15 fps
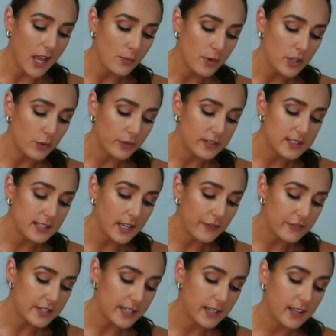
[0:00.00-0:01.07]
And when you
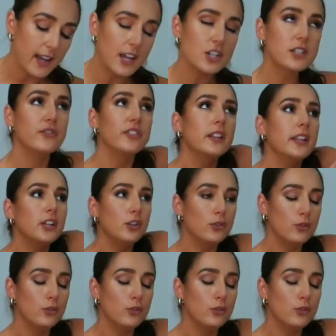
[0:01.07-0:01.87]
received it, I just feel like